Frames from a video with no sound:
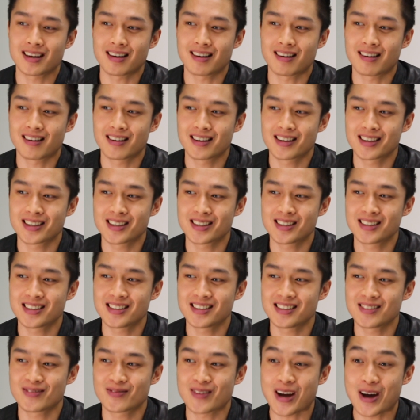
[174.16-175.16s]

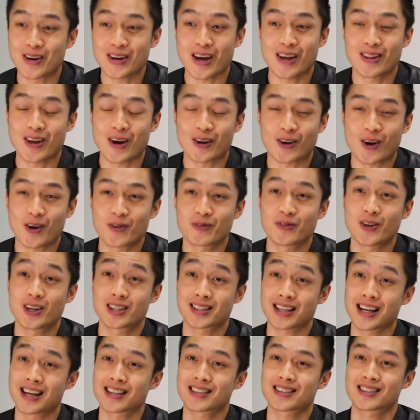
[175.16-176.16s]
I found out that I got
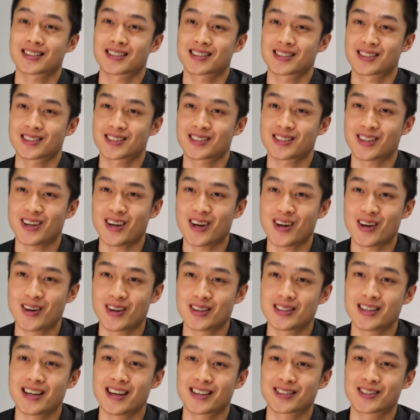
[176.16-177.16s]
first class.
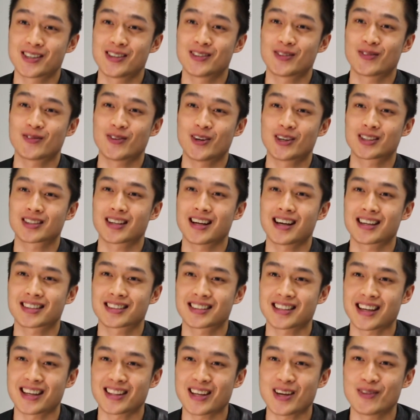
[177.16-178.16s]
Achieved first
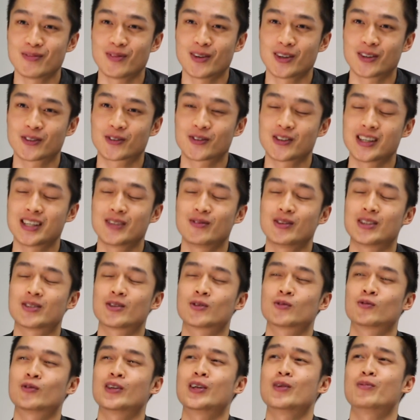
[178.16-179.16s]
class at the end of my degree, which I
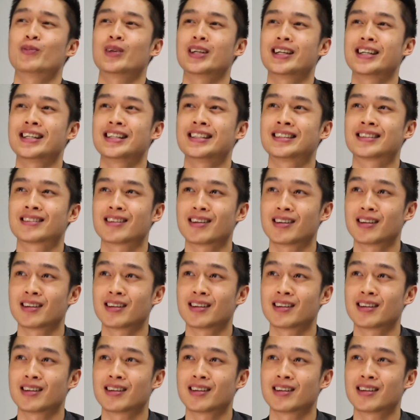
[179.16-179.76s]
was really pleased.